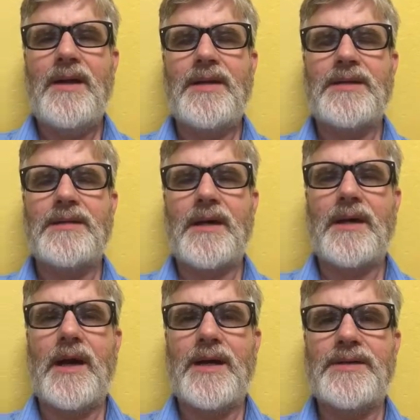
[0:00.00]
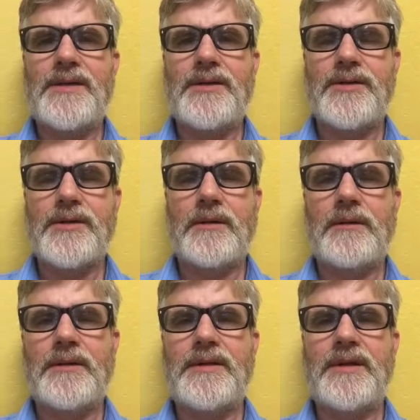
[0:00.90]
This is unconstitutional.
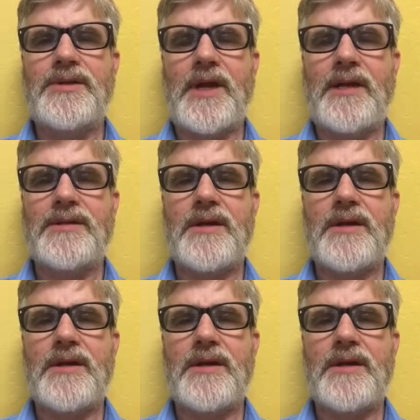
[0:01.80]
To change